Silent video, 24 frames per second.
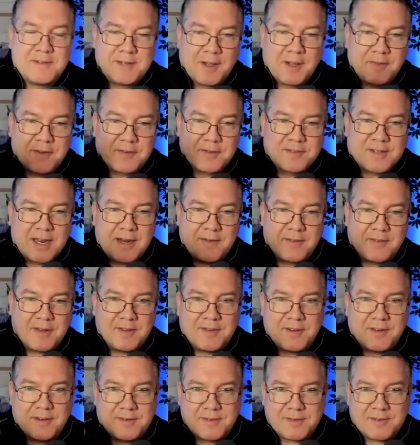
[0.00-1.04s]
tell this kind of
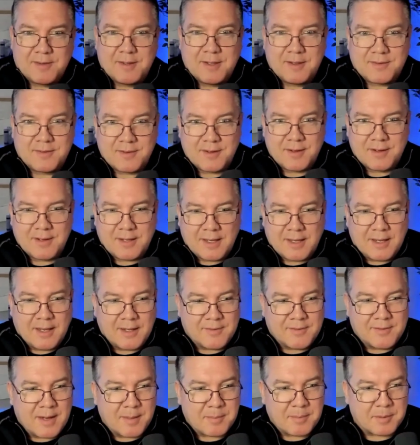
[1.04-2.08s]
this this this
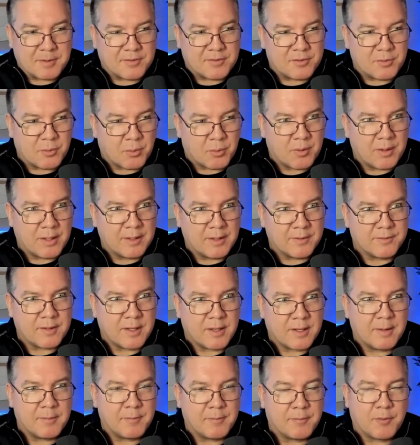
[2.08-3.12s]
example. This story is
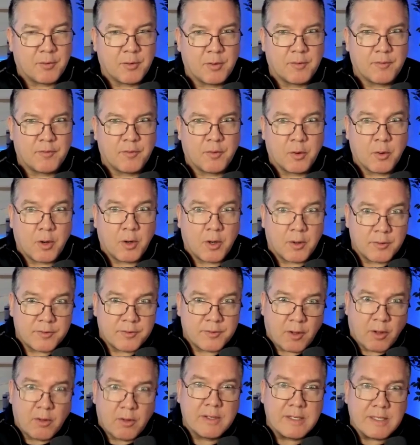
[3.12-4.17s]
uh, for for a
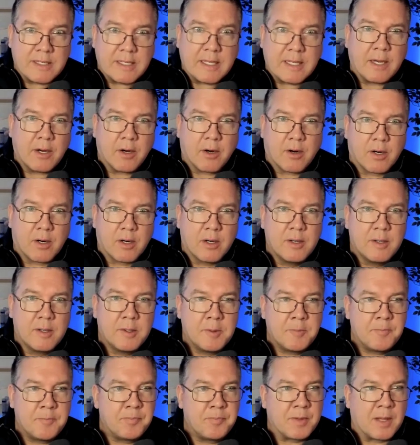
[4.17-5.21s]
solid year,
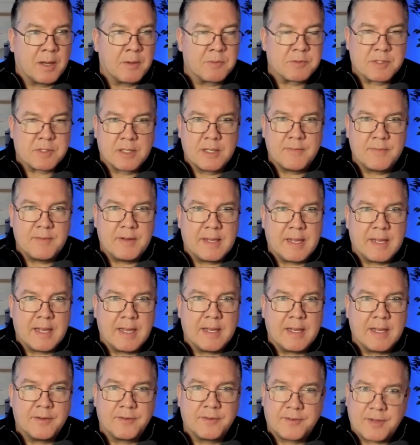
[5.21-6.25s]
I was living
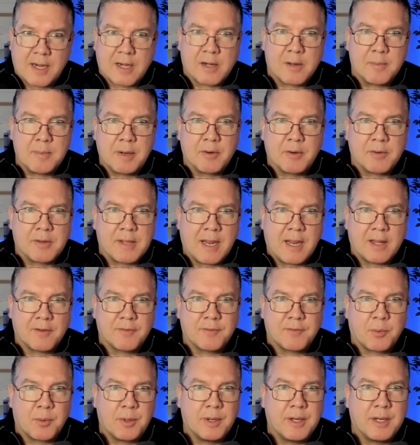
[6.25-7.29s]
in Sacramento,
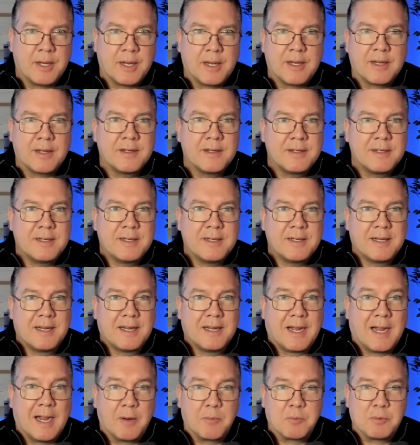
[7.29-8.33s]
California.
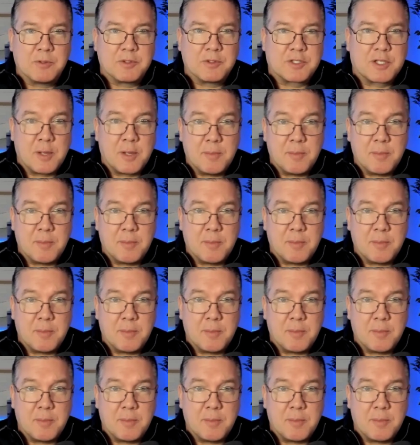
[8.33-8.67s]
I was